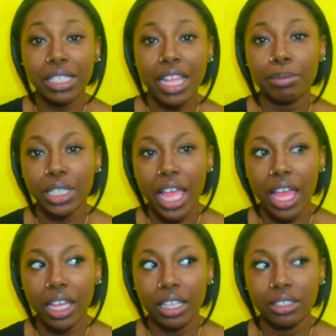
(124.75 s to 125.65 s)

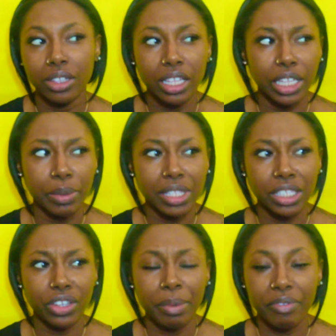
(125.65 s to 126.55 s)
Snapchat, no, I think it was
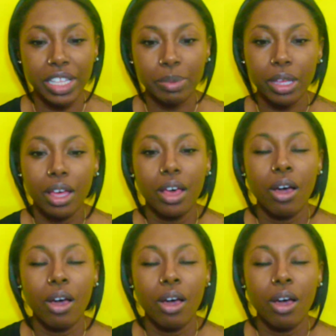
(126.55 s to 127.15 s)
Instagram and Facebook.